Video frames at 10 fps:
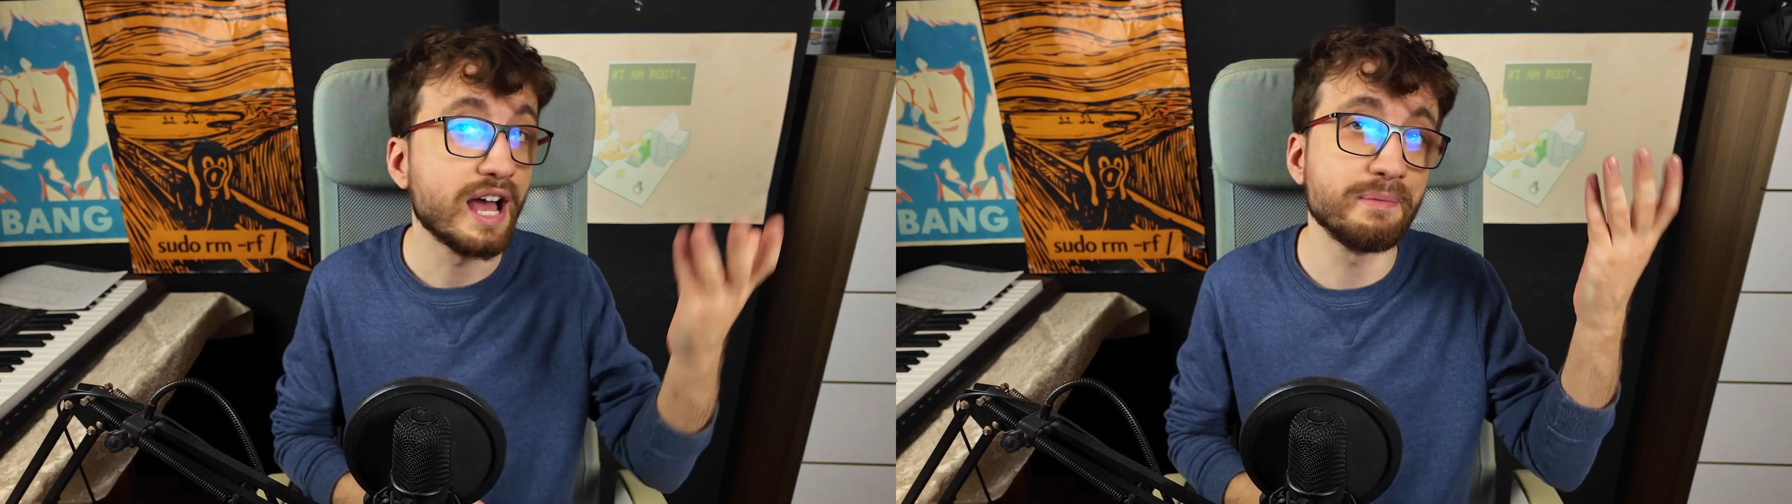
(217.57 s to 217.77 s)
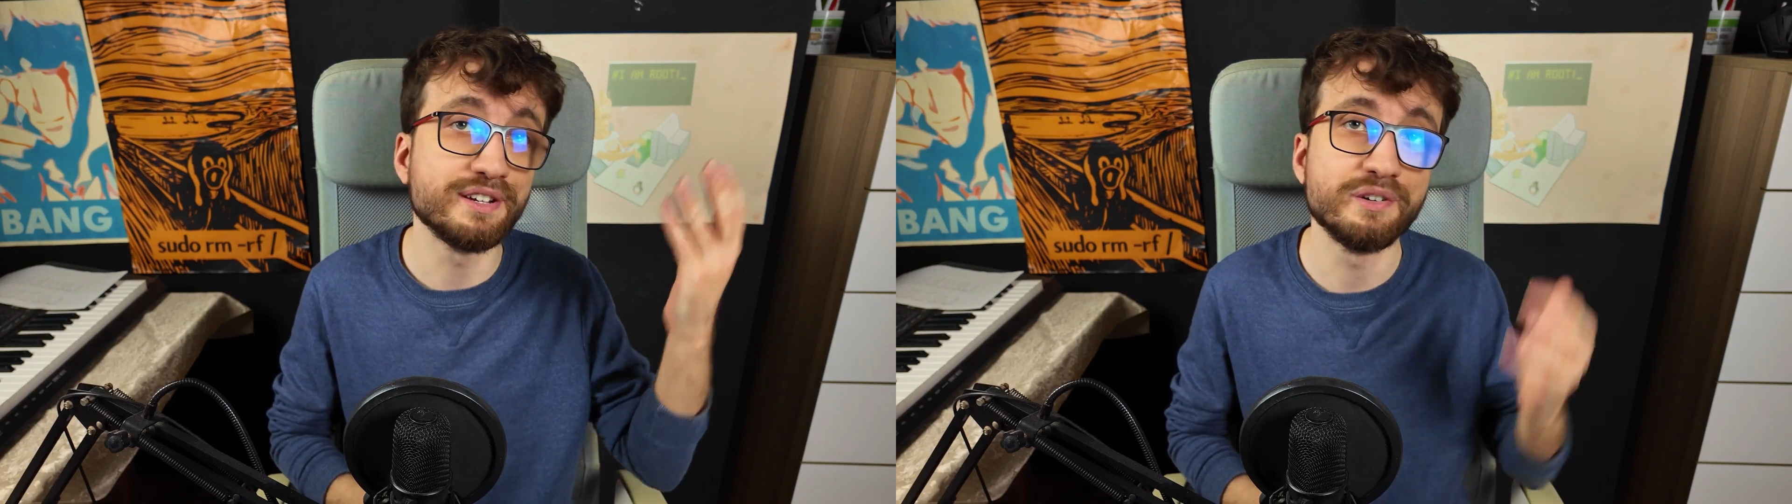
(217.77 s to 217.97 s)

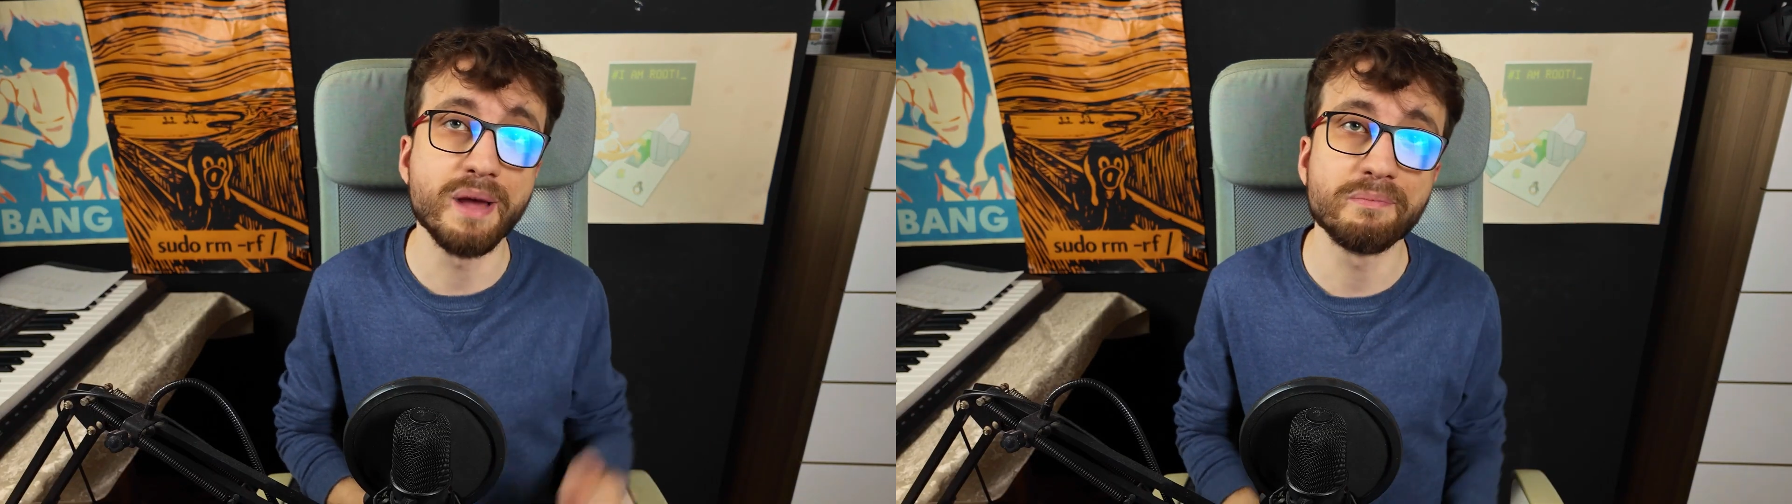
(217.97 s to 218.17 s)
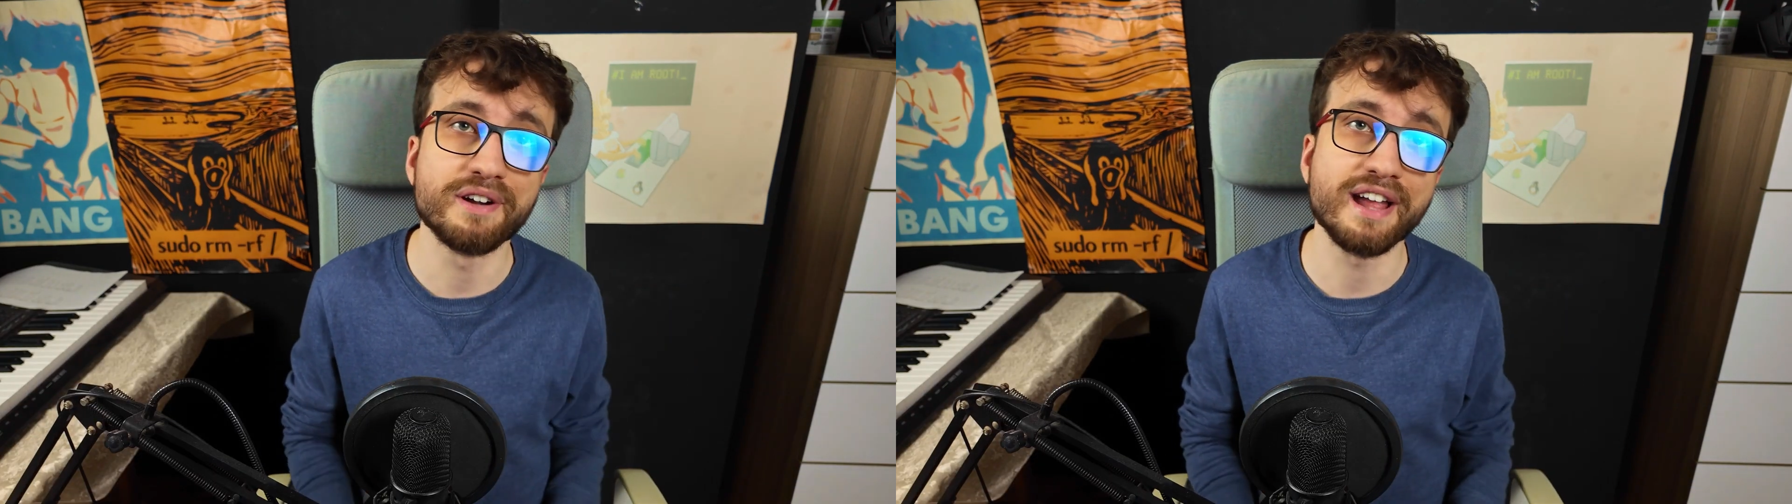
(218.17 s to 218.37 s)
I mean,
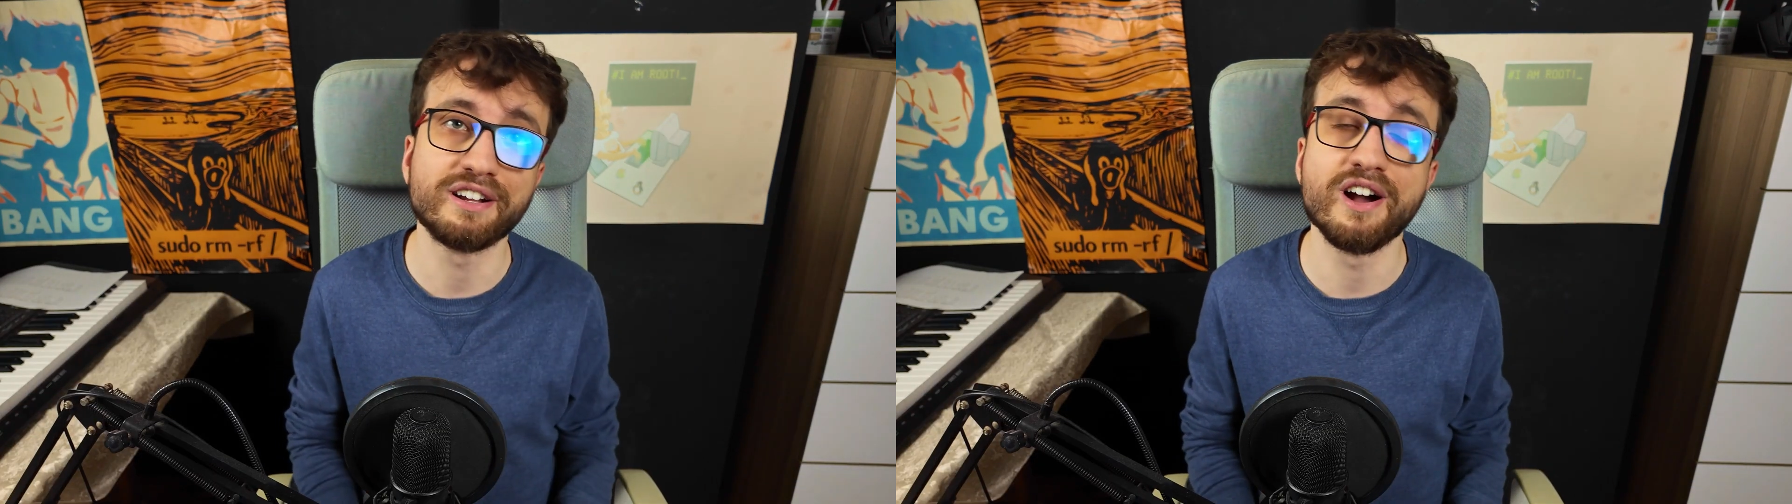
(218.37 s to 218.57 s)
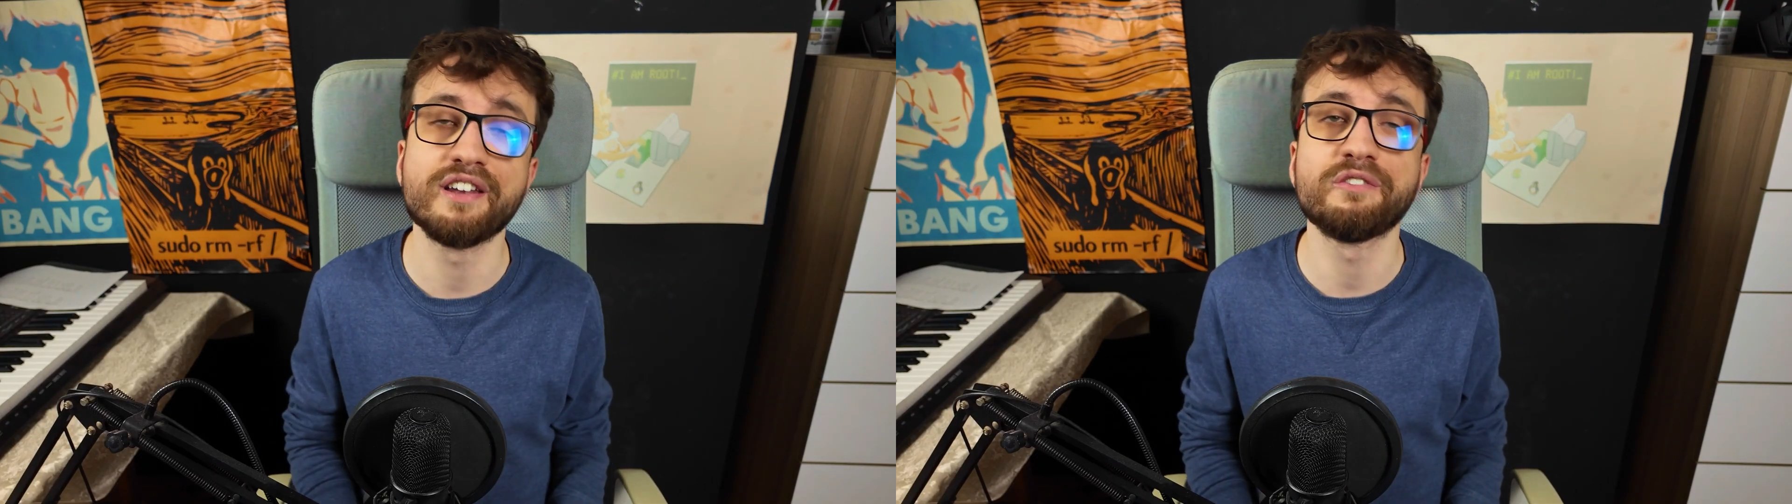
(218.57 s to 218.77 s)
remember, I
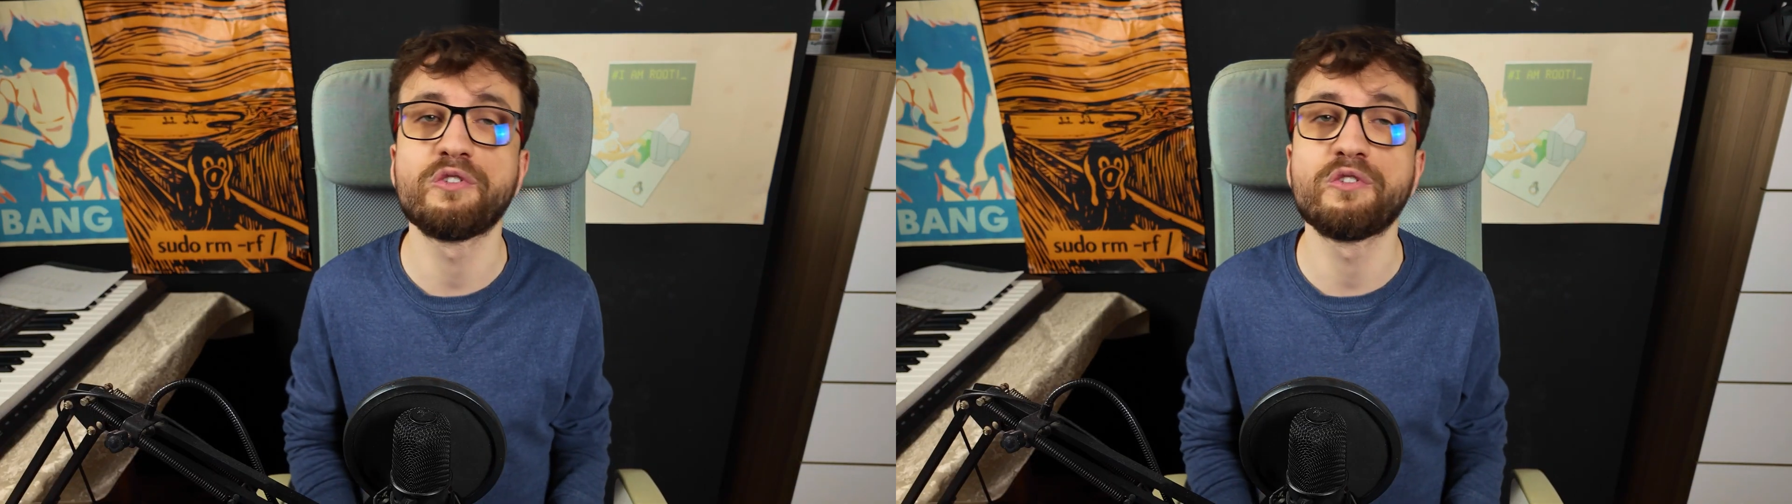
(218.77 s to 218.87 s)
got and